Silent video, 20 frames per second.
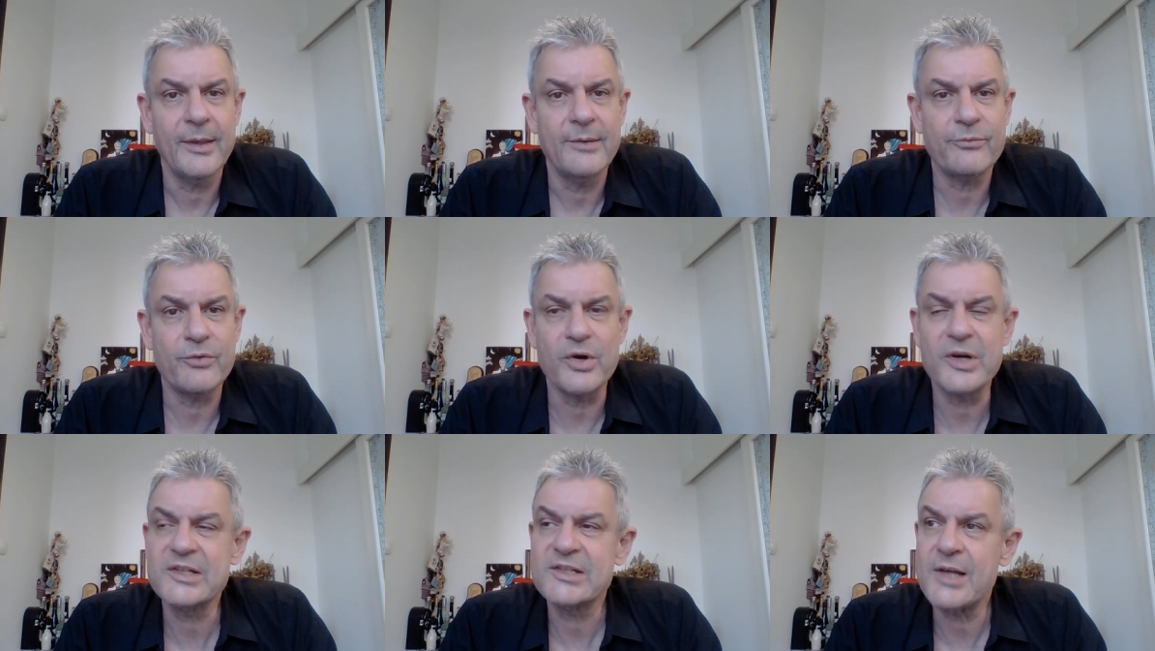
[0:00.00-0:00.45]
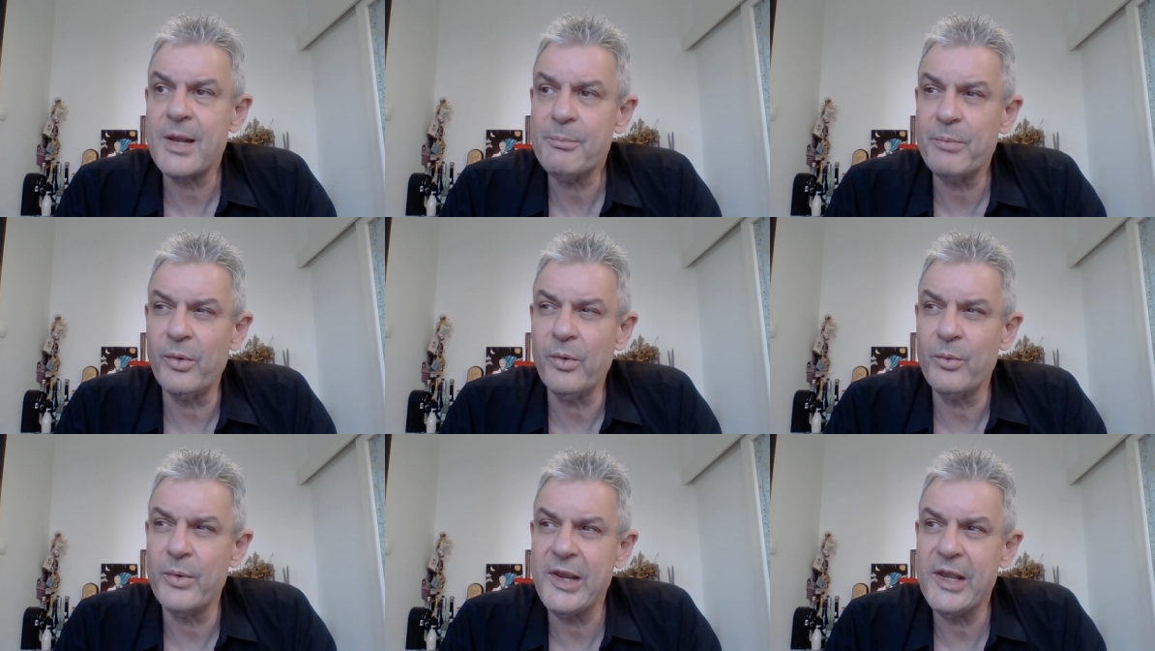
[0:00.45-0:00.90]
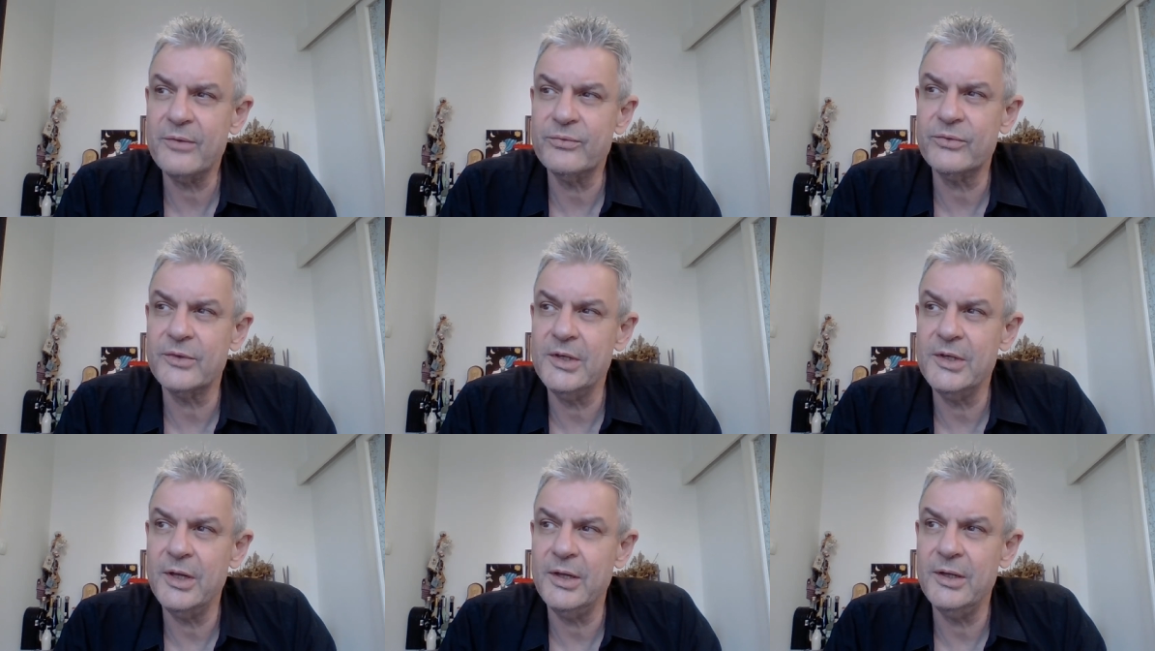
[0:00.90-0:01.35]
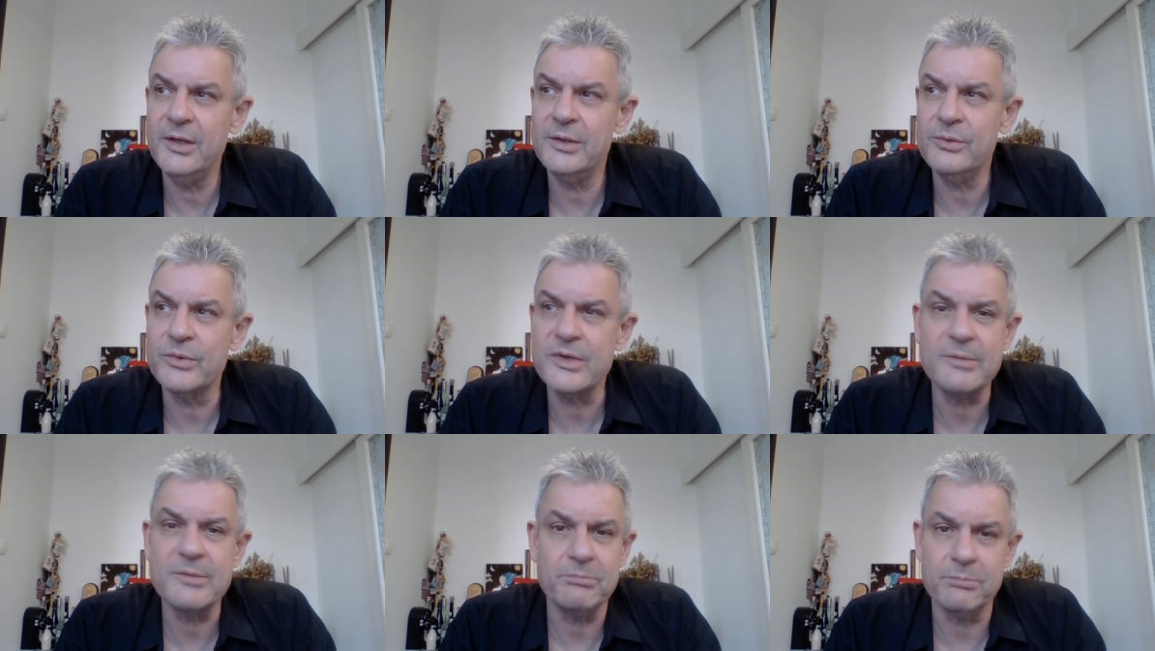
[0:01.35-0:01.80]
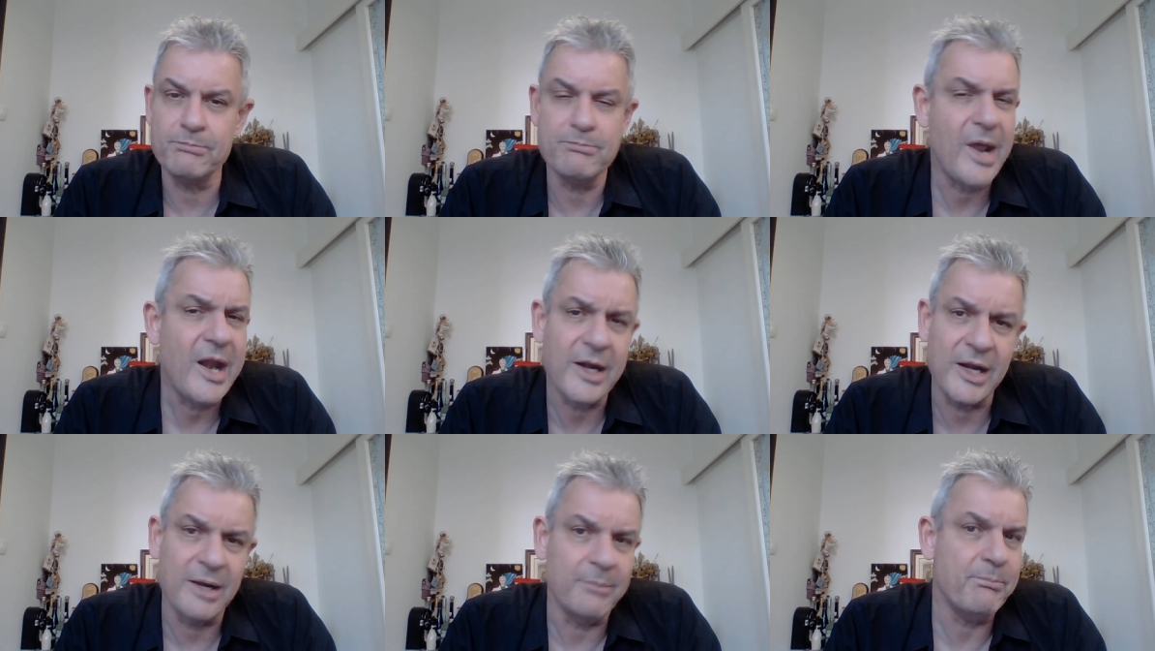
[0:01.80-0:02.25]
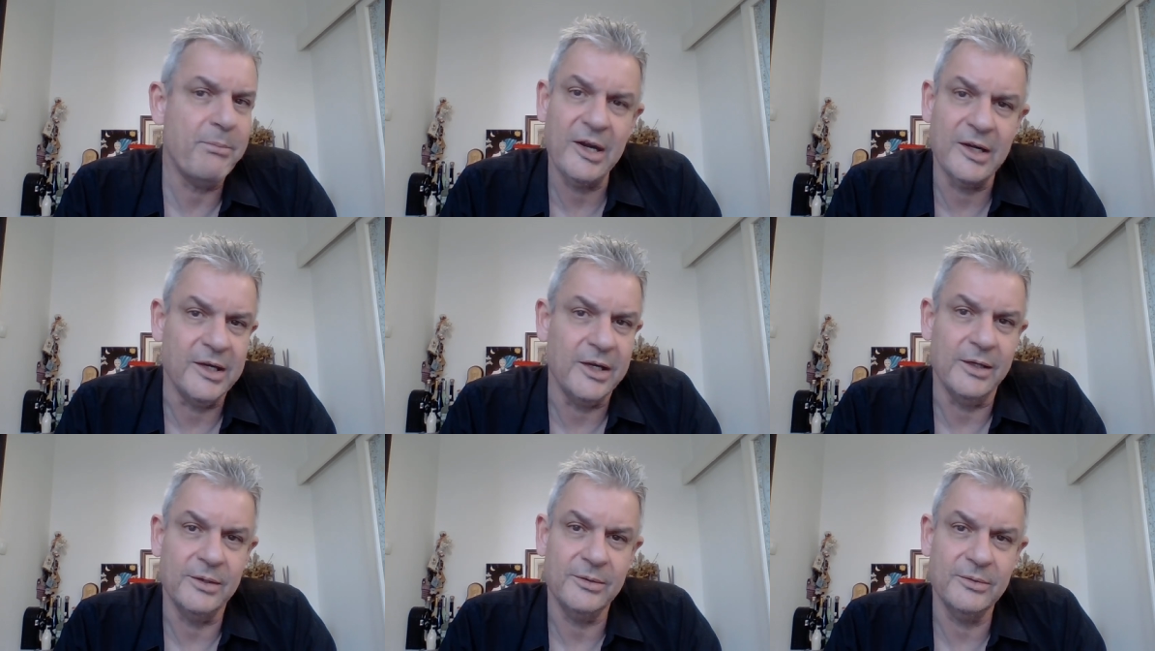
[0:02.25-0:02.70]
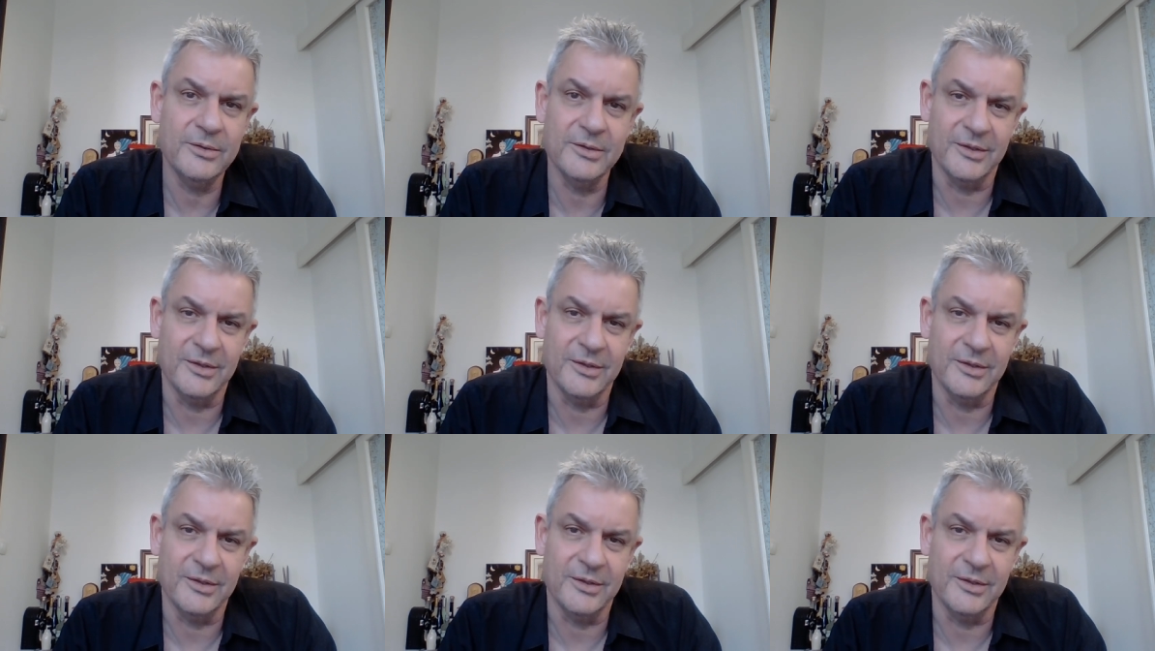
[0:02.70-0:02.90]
For example, we have many